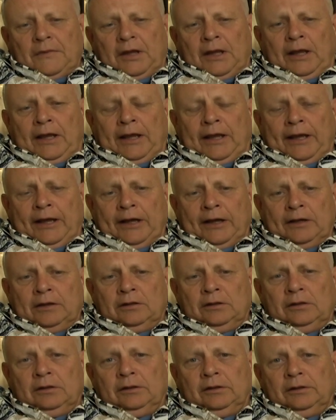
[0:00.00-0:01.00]

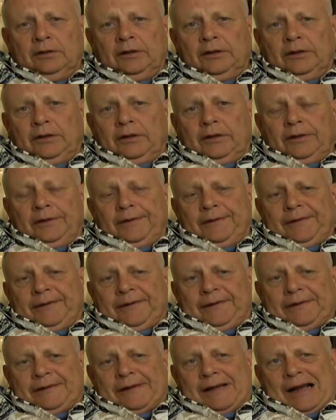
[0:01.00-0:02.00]
and
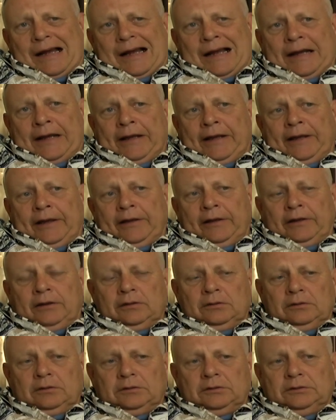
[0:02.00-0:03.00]
I
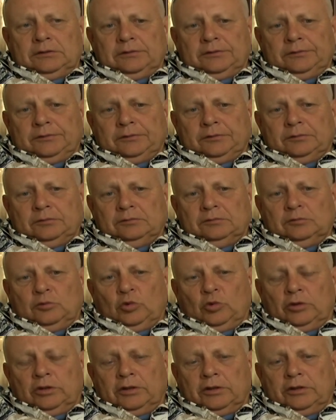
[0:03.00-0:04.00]

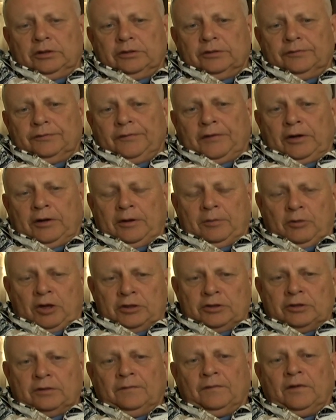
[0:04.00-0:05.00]
was very
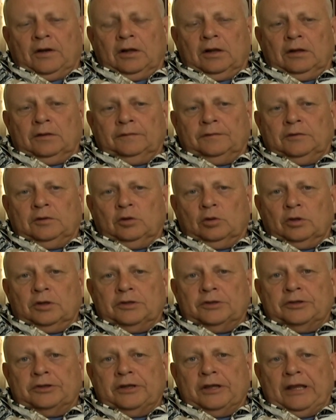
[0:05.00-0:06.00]
much involved
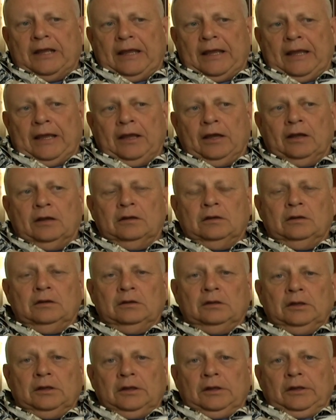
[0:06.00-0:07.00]
towards the end
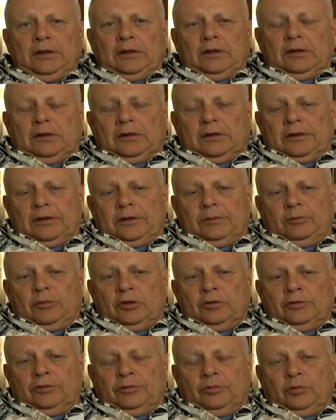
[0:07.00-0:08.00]
uh,
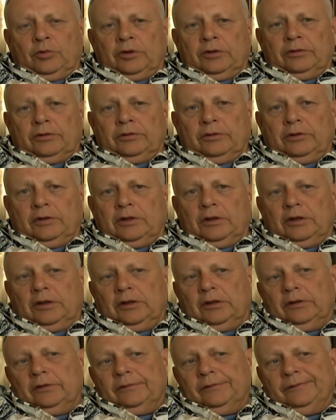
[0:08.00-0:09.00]
both with the